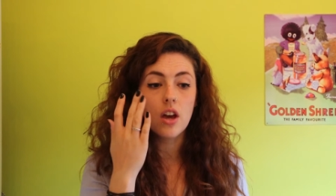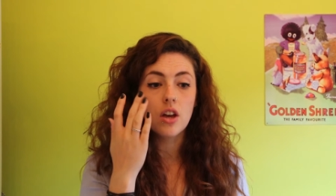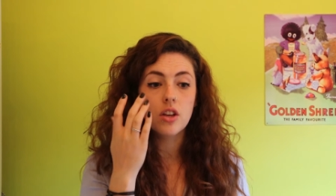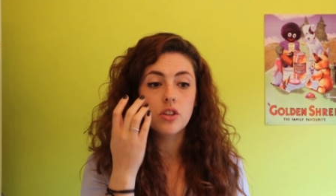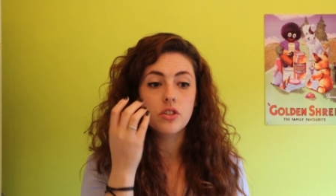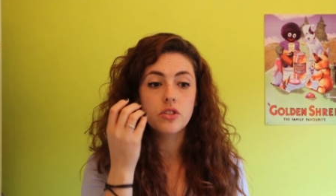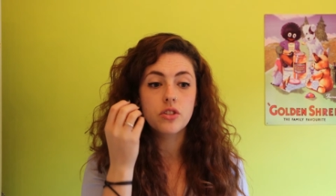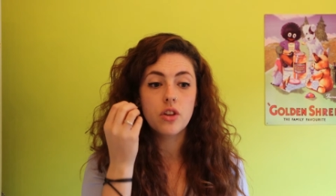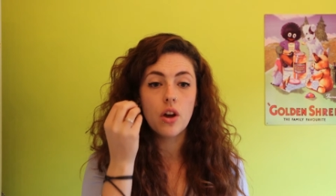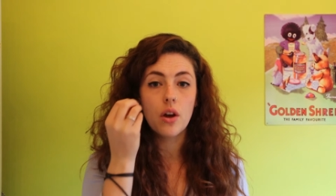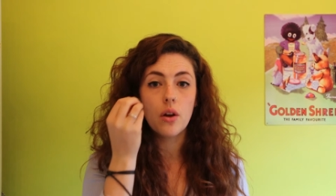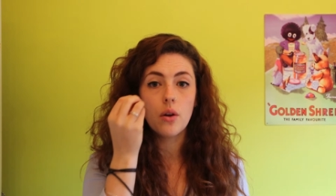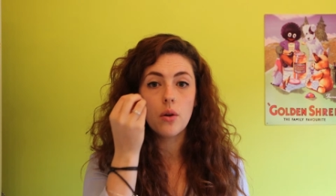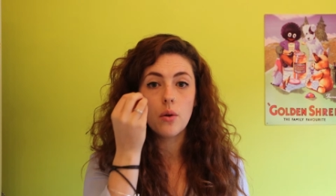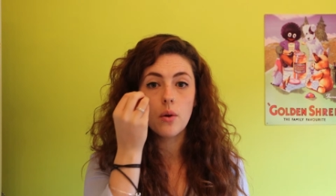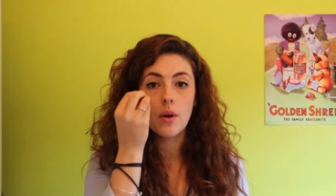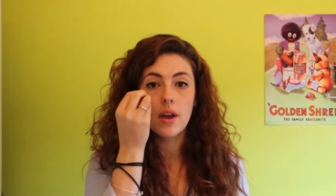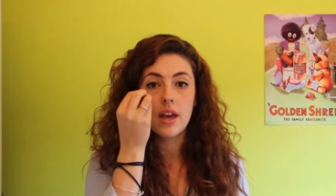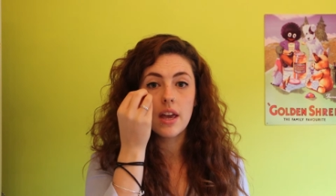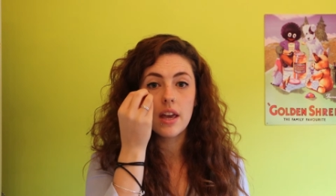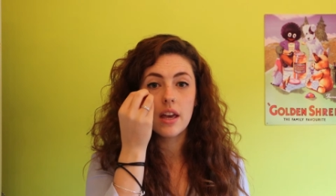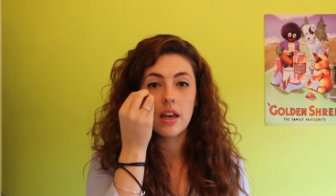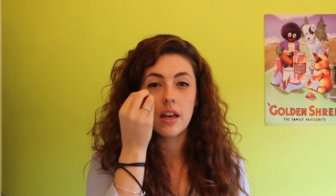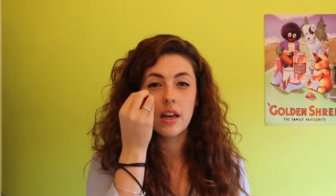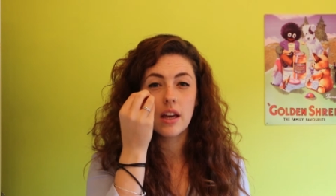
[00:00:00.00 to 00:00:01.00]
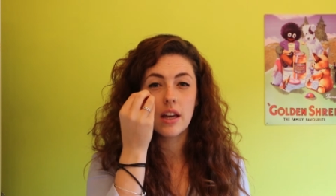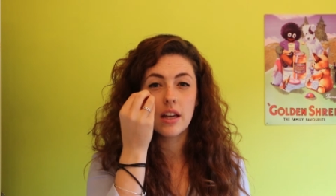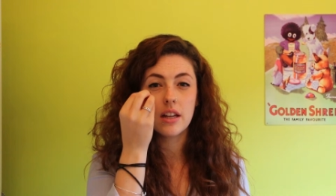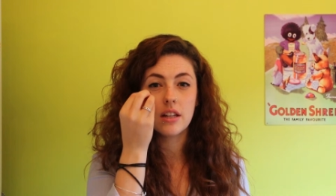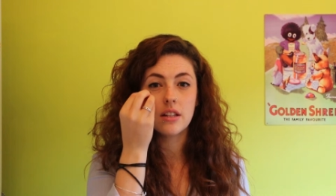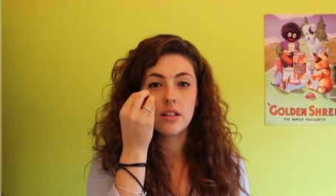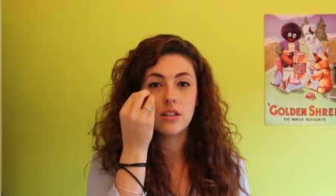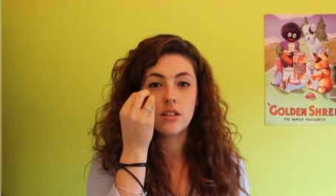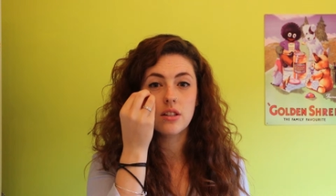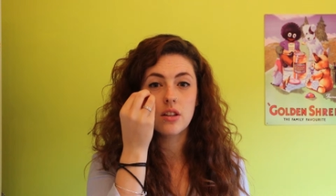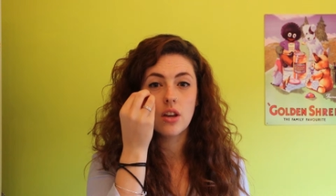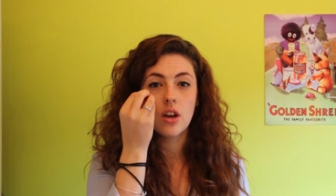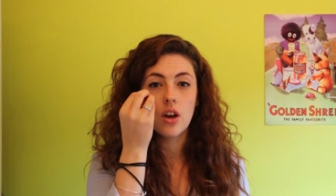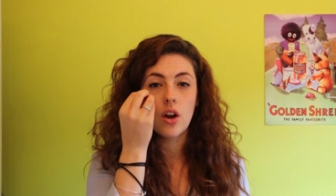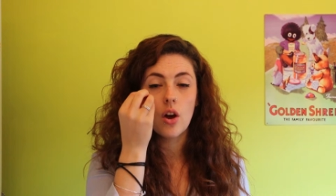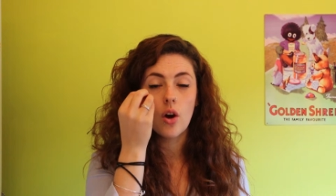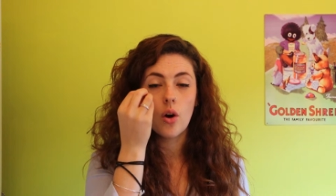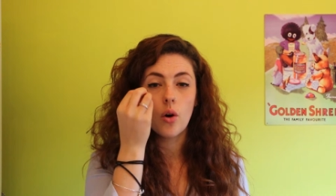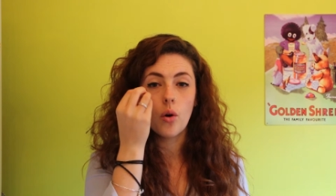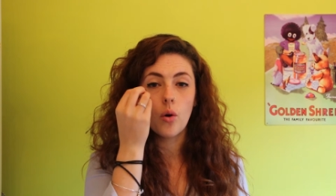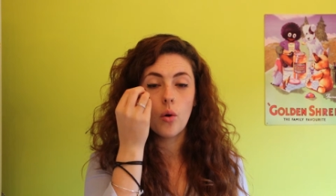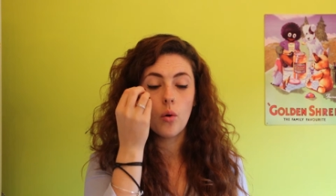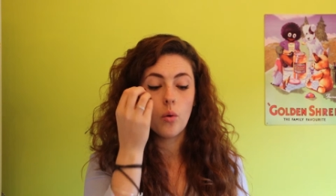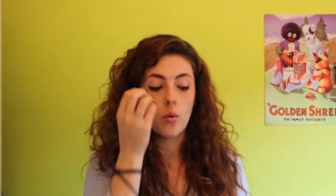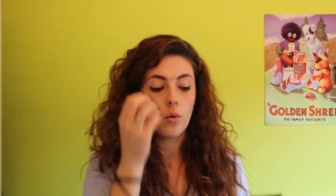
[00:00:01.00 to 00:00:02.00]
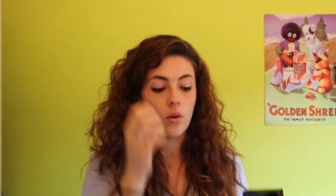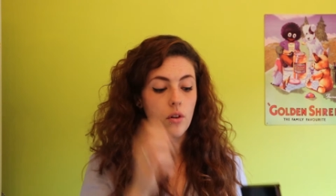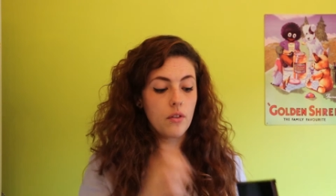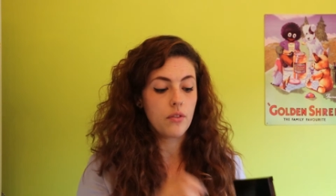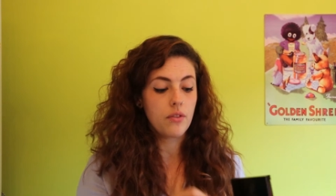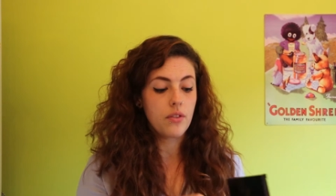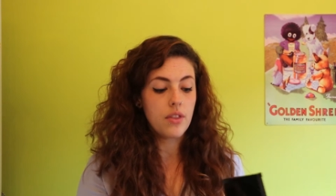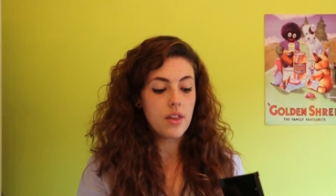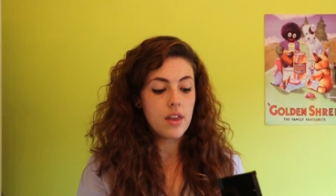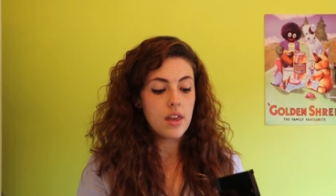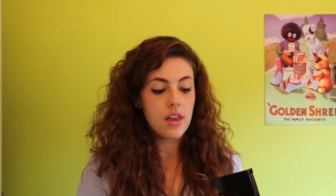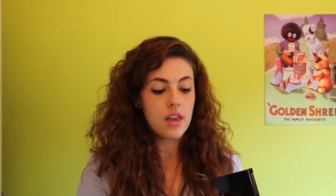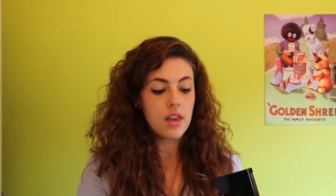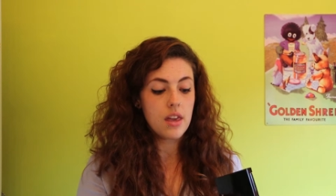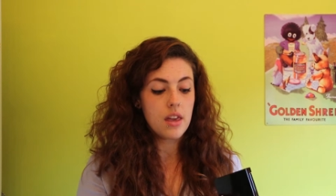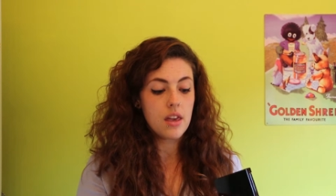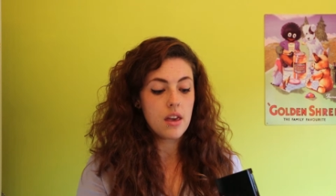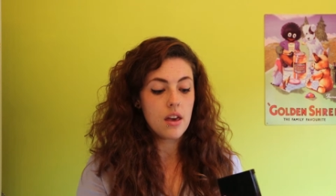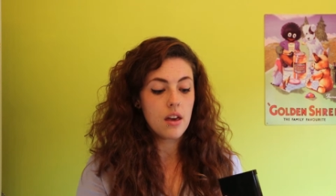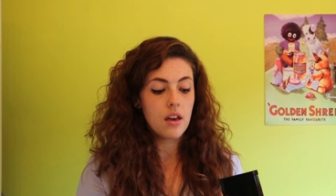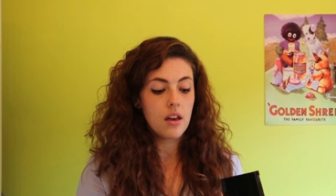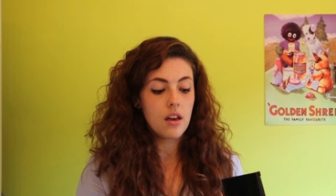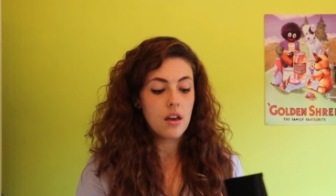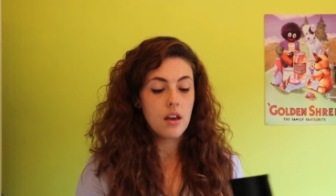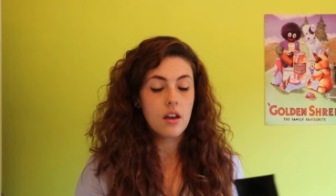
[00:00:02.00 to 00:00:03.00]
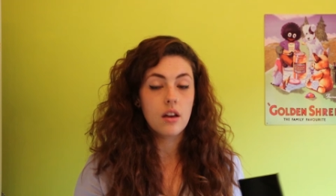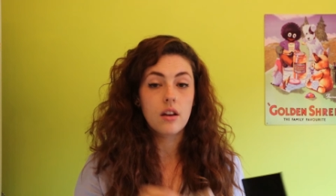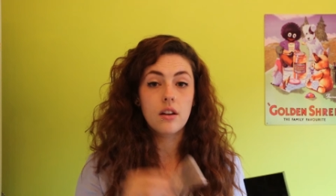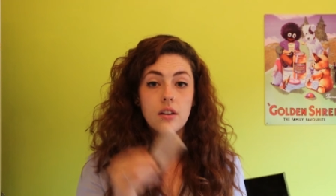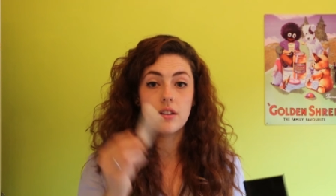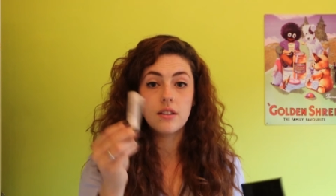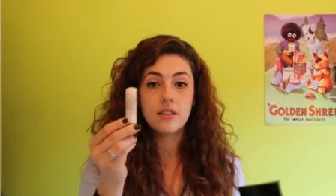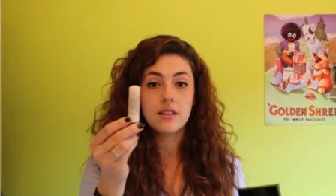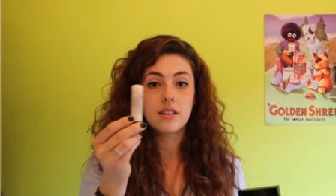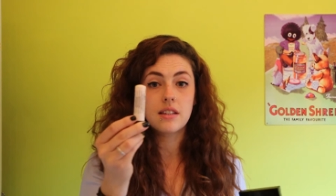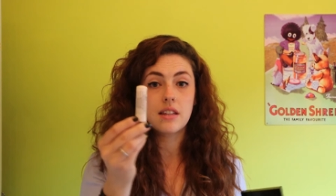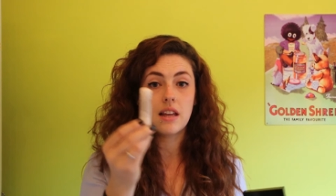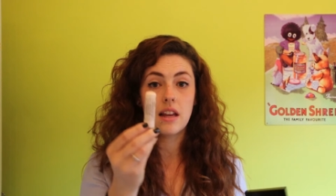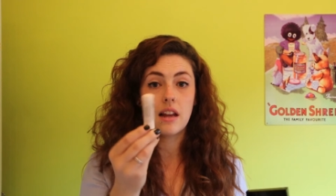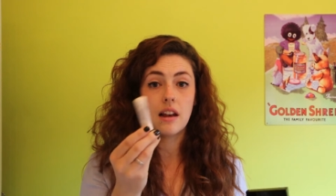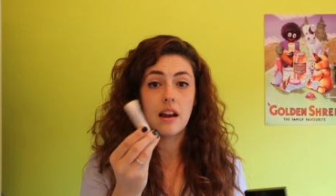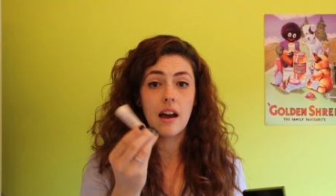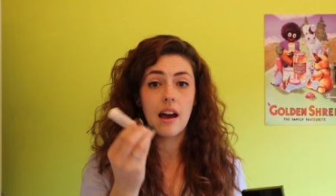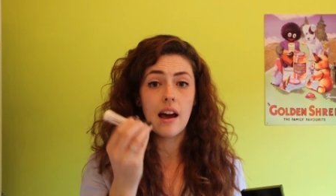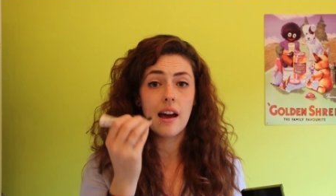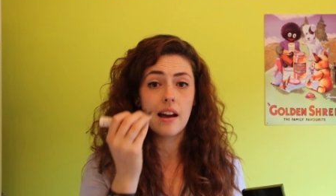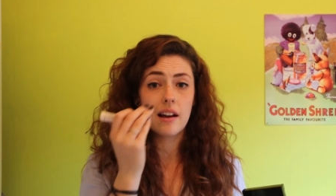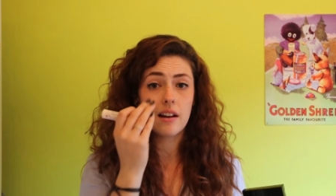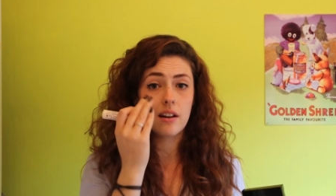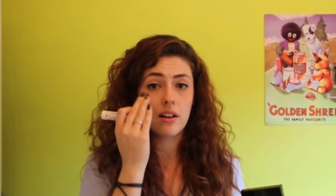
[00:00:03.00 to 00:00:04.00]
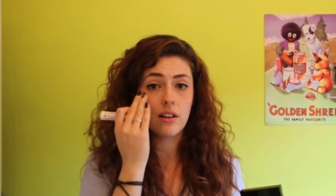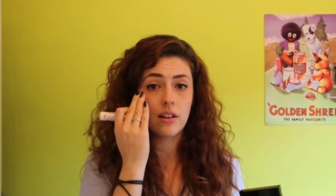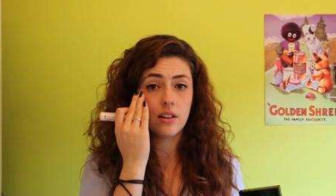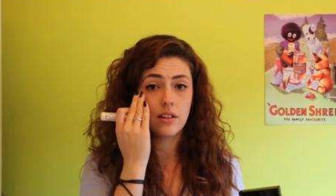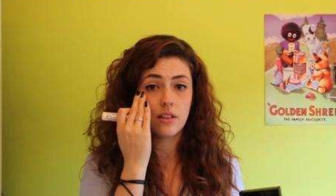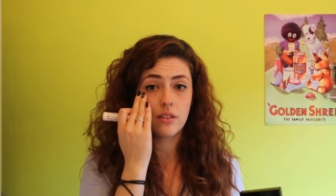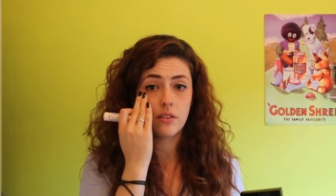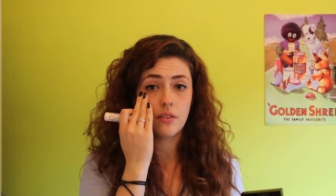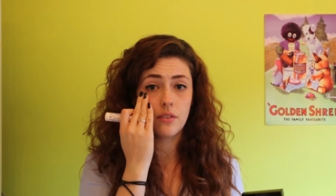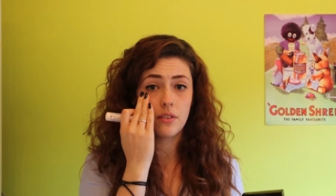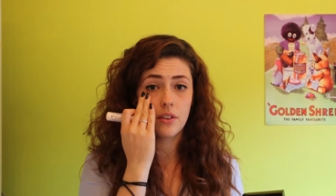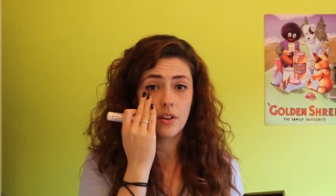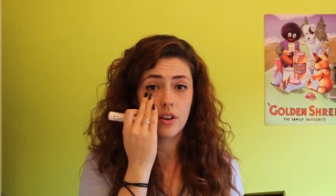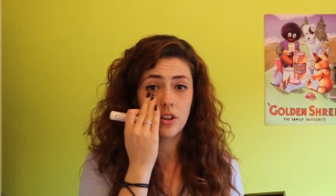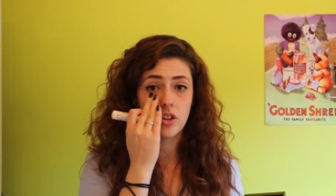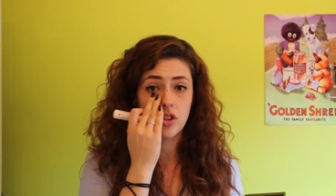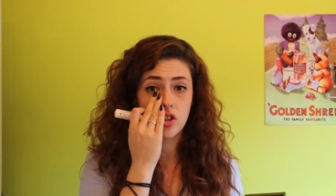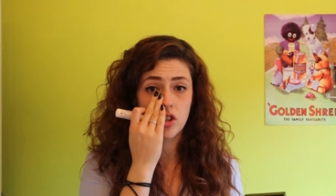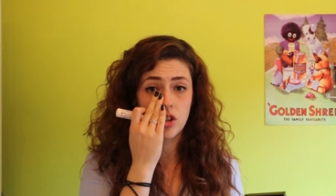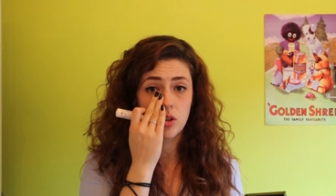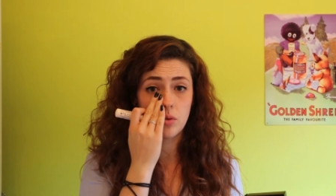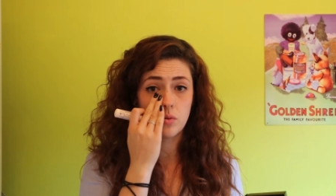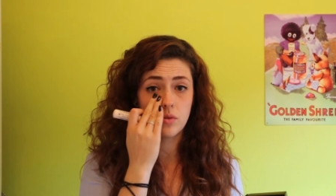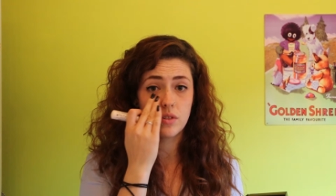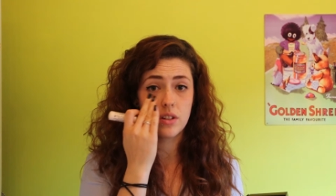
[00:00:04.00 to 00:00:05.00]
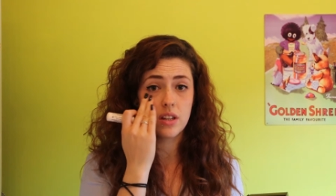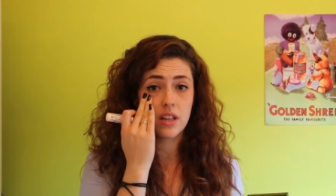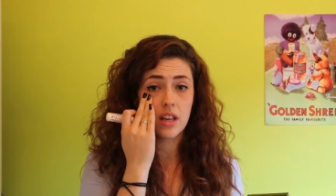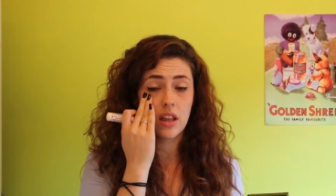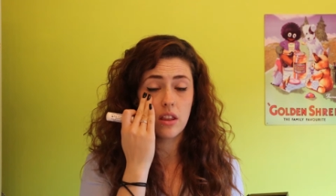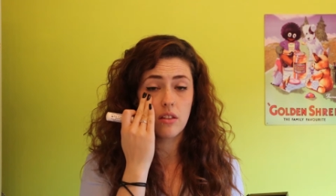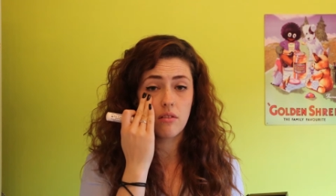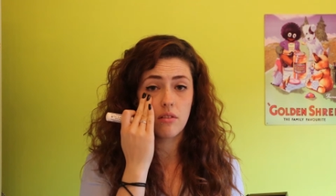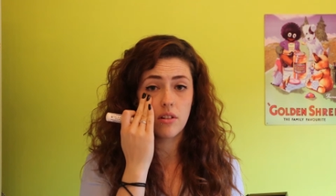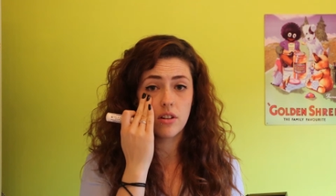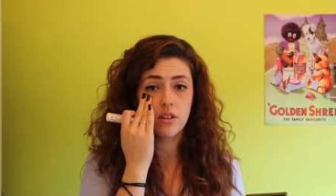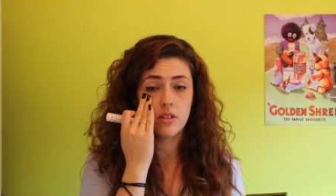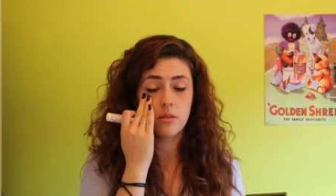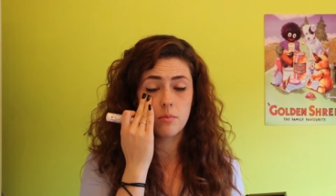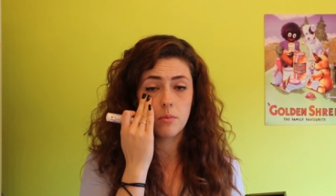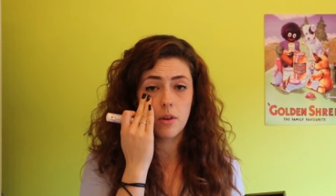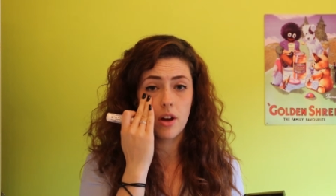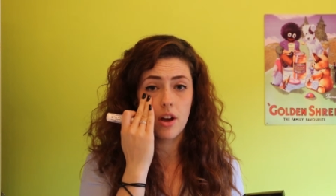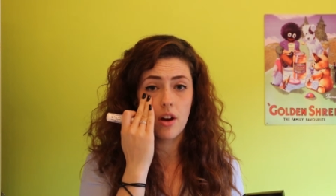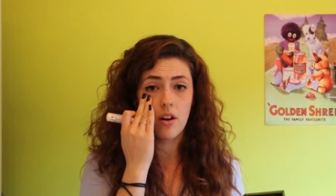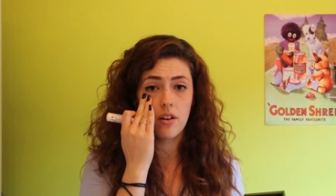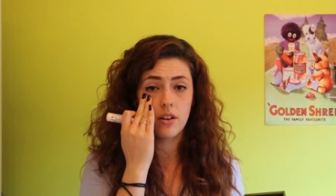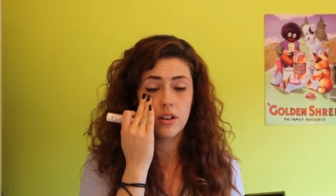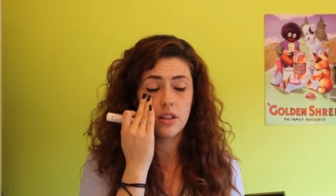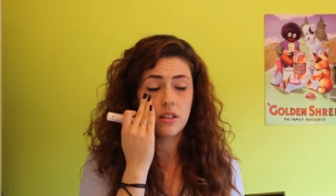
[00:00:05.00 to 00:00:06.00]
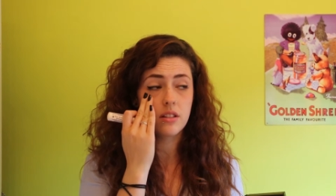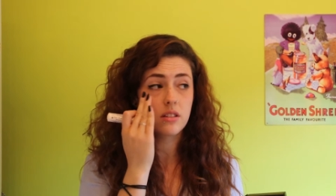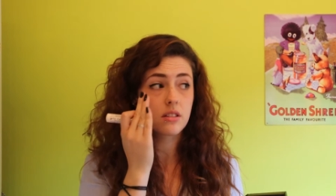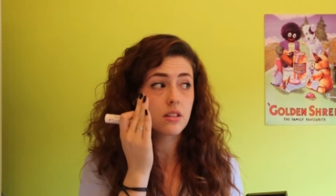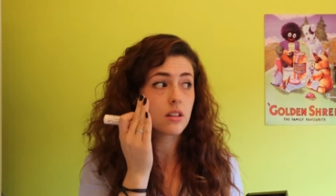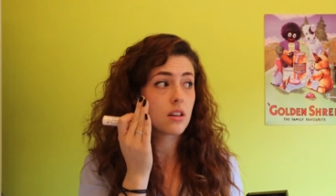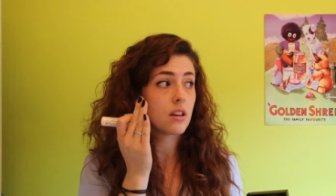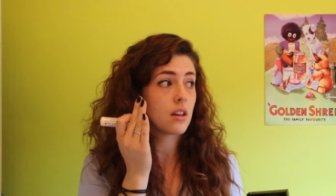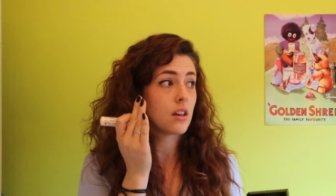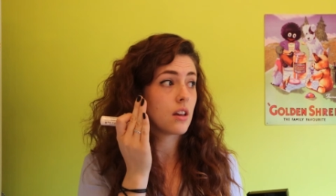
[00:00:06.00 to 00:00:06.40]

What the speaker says: So it had, all of the concealer had kind of congealed together under my eyes,